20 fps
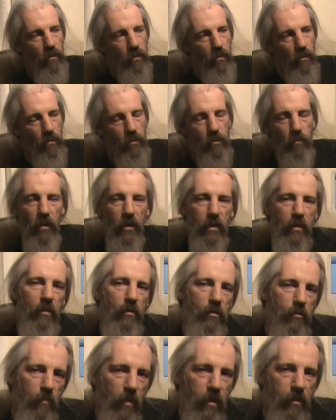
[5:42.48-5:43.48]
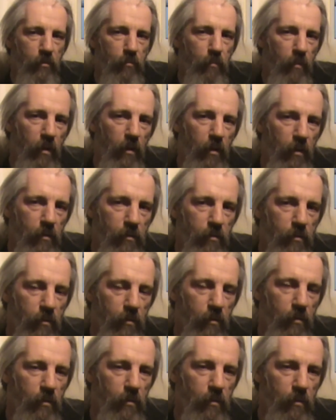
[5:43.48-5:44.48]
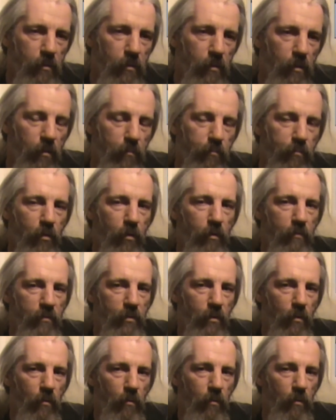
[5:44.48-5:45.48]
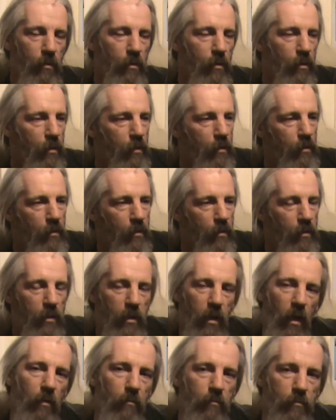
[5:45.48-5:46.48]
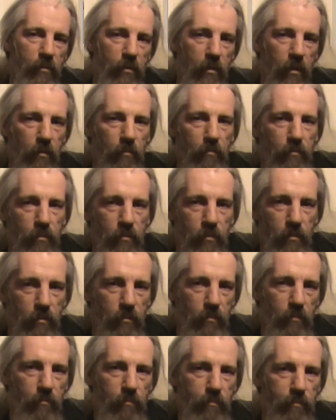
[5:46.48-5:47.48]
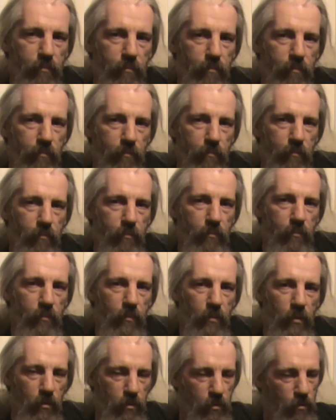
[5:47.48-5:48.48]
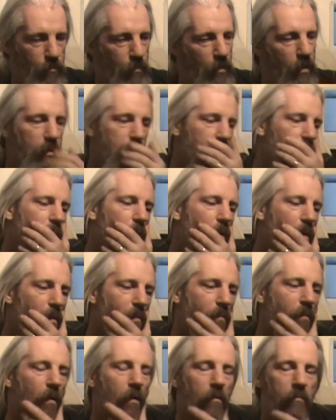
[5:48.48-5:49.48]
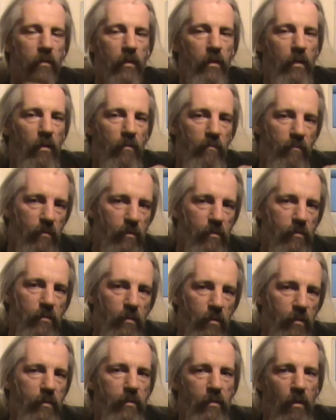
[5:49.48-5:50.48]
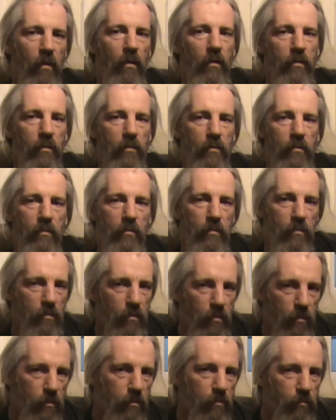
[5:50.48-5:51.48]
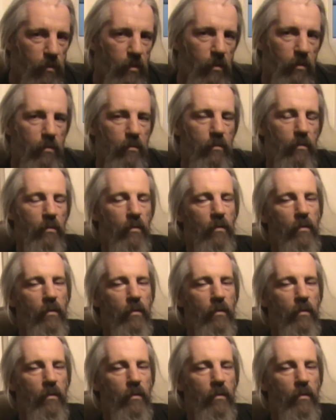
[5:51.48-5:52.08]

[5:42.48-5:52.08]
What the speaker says: So making smash beers improves your kettle skills, because you might say, oh, I'm going to go for a certain darkness and certain sweetness,